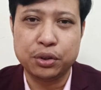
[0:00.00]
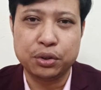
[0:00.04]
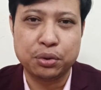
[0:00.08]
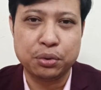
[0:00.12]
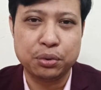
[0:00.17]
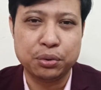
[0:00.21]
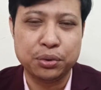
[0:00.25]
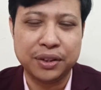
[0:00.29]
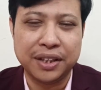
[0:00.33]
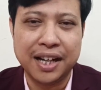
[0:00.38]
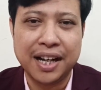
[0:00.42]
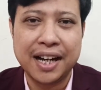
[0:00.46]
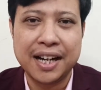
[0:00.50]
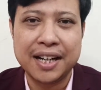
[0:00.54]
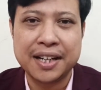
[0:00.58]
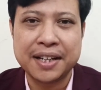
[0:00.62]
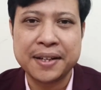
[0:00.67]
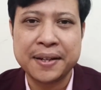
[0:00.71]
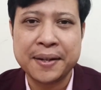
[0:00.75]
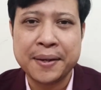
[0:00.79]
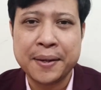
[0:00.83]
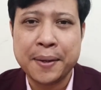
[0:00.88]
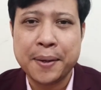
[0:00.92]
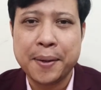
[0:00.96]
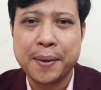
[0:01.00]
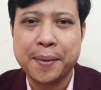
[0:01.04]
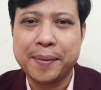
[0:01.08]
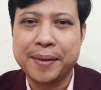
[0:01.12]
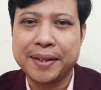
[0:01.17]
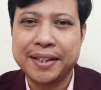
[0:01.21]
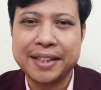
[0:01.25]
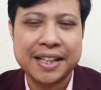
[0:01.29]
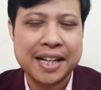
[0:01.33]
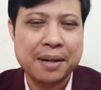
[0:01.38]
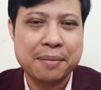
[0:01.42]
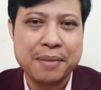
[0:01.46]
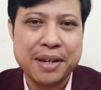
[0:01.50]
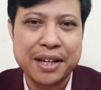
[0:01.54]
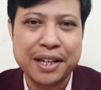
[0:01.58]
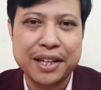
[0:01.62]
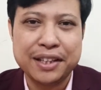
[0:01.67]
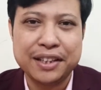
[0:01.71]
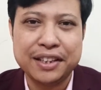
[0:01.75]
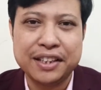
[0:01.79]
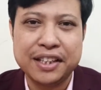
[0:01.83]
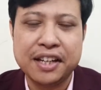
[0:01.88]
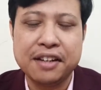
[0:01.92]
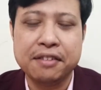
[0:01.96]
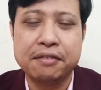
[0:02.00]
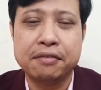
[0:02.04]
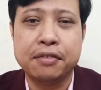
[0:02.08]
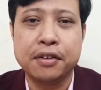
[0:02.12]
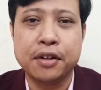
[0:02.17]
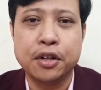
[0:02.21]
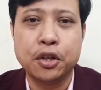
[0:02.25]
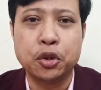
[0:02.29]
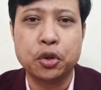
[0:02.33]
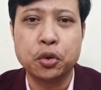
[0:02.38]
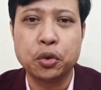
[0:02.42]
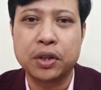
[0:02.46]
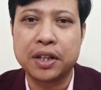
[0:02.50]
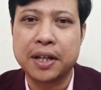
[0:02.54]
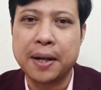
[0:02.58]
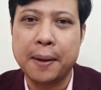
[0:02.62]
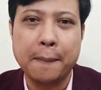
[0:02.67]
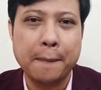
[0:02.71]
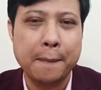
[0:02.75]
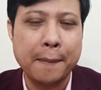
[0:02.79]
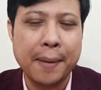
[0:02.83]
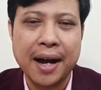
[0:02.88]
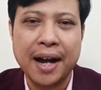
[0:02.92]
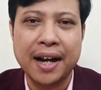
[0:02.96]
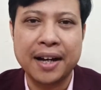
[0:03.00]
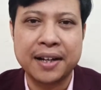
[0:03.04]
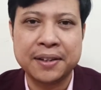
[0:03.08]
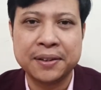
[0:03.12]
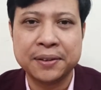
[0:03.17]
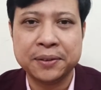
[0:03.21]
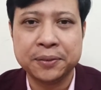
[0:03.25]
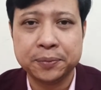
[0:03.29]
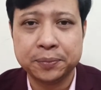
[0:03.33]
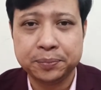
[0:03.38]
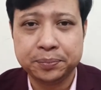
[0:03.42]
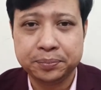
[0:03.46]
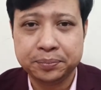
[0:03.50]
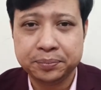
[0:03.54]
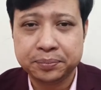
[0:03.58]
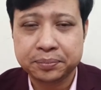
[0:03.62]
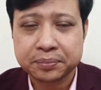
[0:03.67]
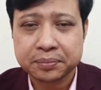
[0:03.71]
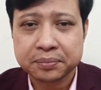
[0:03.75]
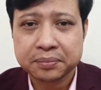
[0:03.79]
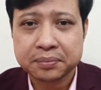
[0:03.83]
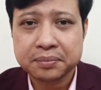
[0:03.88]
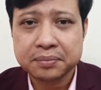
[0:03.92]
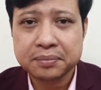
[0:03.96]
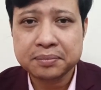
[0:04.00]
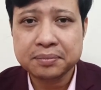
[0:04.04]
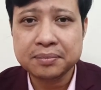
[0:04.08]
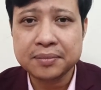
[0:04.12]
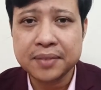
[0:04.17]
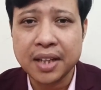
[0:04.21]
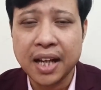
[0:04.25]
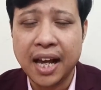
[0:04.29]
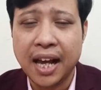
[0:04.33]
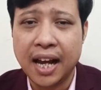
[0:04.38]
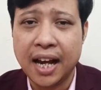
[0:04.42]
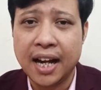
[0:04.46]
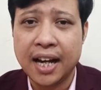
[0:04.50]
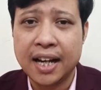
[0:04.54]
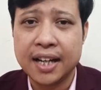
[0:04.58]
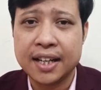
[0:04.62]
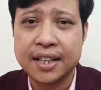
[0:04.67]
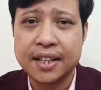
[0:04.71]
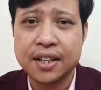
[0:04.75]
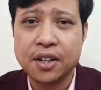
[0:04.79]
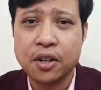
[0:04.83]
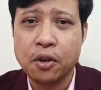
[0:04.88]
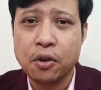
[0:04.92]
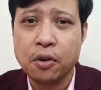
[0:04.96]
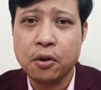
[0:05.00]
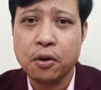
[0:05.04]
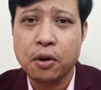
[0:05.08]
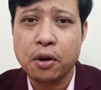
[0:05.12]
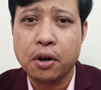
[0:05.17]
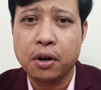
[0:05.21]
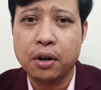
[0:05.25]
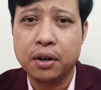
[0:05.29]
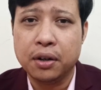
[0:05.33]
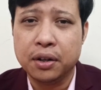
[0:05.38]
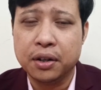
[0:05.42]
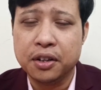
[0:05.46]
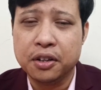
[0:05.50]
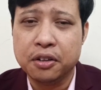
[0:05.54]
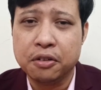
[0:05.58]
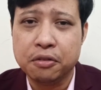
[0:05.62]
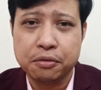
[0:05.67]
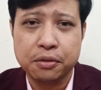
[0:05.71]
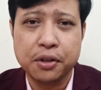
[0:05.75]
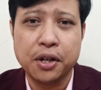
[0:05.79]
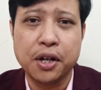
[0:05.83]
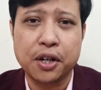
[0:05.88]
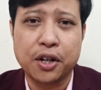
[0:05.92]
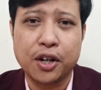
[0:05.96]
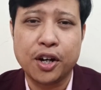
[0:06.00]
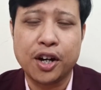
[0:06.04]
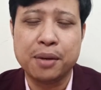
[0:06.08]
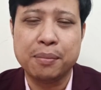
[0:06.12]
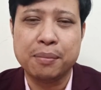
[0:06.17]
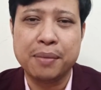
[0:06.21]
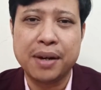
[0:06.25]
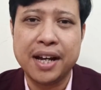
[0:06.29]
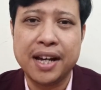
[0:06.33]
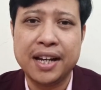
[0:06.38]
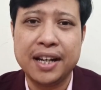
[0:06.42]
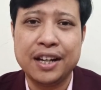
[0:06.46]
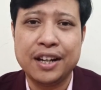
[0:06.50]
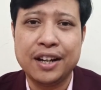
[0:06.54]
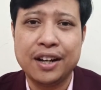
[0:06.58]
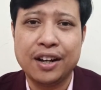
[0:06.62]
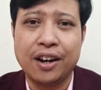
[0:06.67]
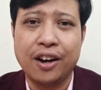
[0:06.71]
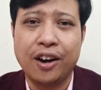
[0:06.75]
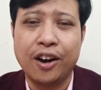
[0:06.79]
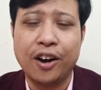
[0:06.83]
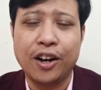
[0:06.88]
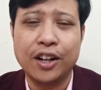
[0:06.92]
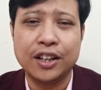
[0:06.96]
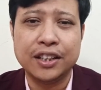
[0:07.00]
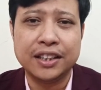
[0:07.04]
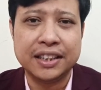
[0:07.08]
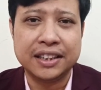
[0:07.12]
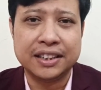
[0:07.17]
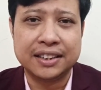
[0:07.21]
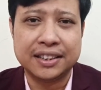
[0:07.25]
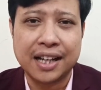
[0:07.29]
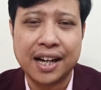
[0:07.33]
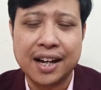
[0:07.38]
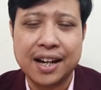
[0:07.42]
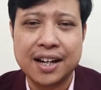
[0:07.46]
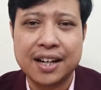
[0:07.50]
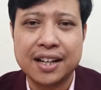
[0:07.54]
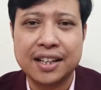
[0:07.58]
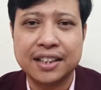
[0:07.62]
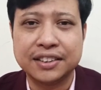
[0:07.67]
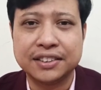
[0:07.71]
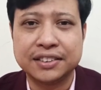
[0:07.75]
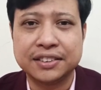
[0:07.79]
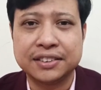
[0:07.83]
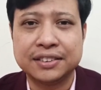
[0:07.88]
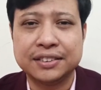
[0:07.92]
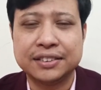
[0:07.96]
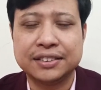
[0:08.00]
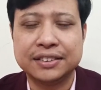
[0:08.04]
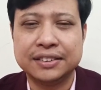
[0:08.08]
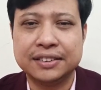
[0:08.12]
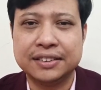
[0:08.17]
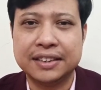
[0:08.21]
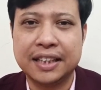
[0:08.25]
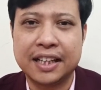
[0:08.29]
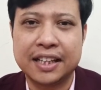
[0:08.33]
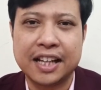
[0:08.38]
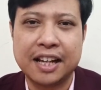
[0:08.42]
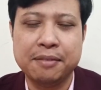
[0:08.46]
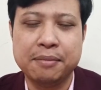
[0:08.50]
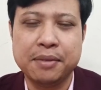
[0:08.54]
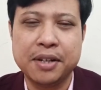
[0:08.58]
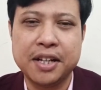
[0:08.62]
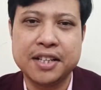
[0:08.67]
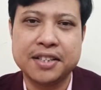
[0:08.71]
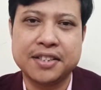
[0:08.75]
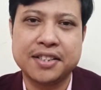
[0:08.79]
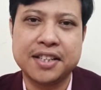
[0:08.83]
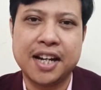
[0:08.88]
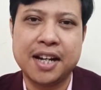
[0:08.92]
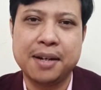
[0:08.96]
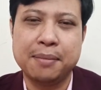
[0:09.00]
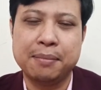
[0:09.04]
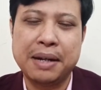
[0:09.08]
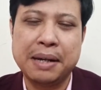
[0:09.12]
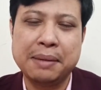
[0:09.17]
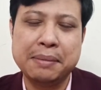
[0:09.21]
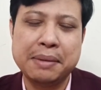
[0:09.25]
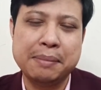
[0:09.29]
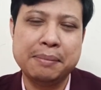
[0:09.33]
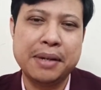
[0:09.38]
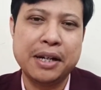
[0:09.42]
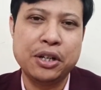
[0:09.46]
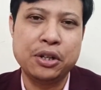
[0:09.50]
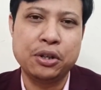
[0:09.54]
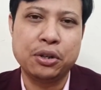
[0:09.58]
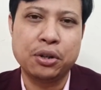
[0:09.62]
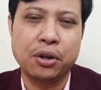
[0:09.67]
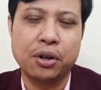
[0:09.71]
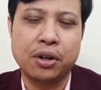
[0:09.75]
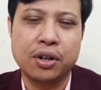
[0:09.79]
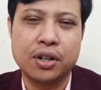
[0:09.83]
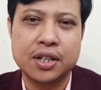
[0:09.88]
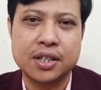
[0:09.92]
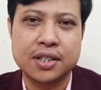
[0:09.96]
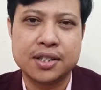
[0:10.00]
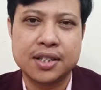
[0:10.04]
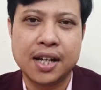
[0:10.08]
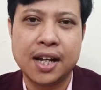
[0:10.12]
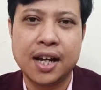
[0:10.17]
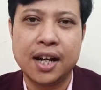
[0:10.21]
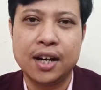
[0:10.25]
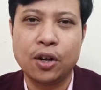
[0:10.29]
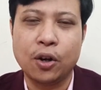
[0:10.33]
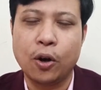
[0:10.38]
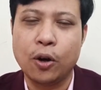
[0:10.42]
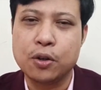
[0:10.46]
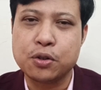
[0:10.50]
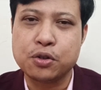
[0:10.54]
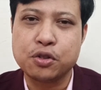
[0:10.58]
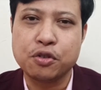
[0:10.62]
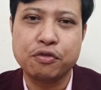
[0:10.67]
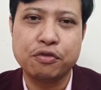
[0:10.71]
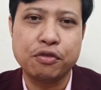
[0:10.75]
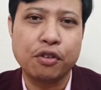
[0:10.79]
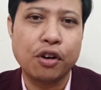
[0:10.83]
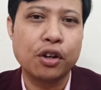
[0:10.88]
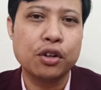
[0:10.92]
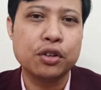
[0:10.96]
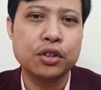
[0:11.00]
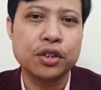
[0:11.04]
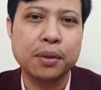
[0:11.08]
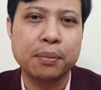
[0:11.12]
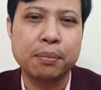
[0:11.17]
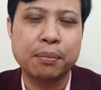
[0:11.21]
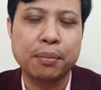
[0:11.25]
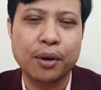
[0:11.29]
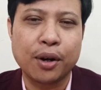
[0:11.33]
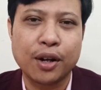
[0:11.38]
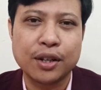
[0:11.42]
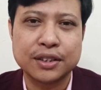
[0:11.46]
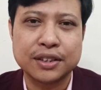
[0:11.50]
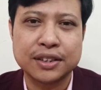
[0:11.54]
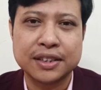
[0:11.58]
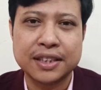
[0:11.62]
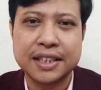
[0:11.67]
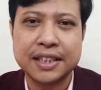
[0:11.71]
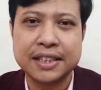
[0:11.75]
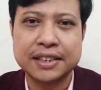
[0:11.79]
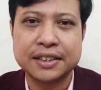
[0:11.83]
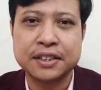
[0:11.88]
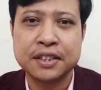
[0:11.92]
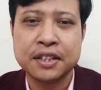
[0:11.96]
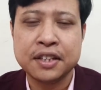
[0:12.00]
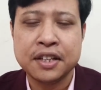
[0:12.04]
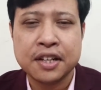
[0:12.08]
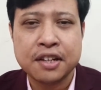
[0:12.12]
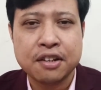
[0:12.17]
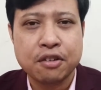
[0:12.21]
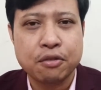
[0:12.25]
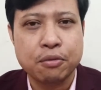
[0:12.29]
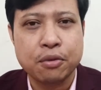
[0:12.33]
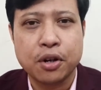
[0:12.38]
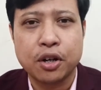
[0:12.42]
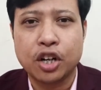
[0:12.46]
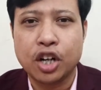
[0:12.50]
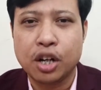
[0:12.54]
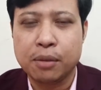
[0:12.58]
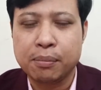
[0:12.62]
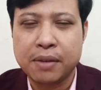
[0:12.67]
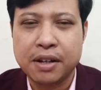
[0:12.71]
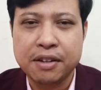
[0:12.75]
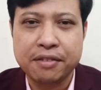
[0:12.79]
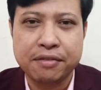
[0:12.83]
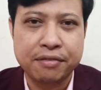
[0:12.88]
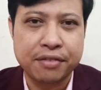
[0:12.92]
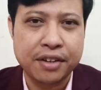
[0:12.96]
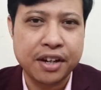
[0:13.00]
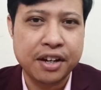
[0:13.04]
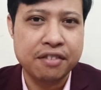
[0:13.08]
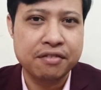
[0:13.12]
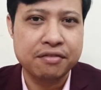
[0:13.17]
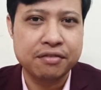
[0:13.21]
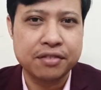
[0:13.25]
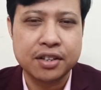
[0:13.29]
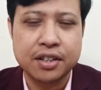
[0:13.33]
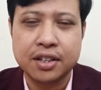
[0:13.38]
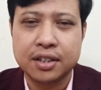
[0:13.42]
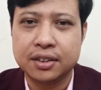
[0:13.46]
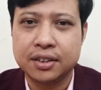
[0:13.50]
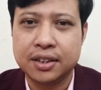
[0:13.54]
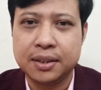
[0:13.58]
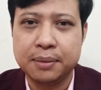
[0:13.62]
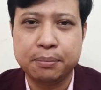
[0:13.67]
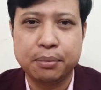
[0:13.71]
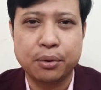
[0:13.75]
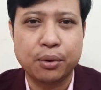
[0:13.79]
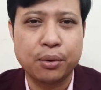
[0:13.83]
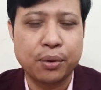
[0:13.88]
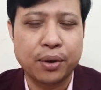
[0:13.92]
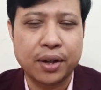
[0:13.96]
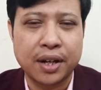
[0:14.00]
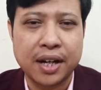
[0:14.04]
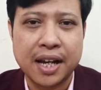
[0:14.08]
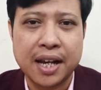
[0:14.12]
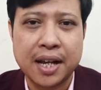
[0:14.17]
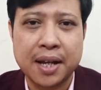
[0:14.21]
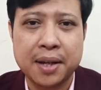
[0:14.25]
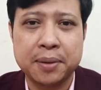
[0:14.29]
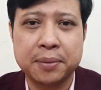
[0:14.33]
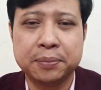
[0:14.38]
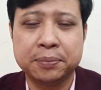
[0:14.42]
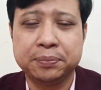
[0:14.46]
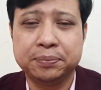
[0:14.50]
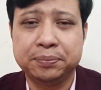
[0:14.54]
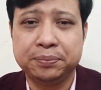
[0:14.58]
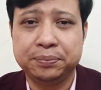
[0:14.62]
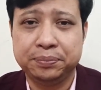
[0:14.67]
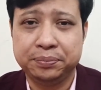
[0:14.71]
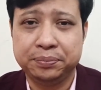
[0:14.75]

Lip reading: through that, but then I'm making the effort to come back and work on all the tasks that have been assigned by my mentors, and also follow the process, work on my framework, the program.